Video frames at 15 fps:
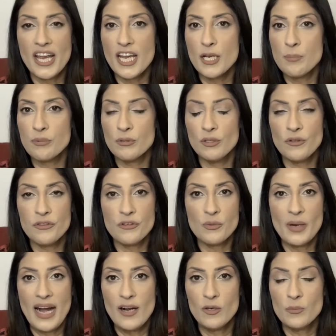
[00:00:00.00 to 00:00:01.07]
April,
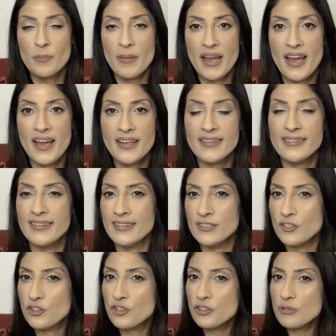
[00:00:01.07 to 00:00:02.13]
throughout May, and
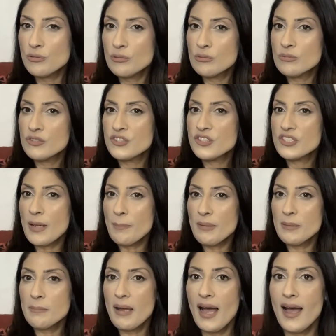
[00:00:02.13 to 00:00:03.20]
then June,
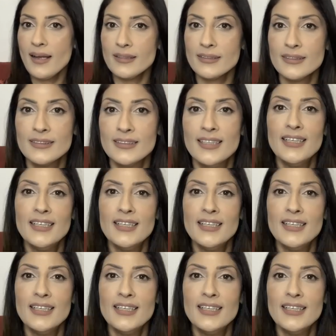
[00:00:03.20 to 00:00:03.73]
stepping back,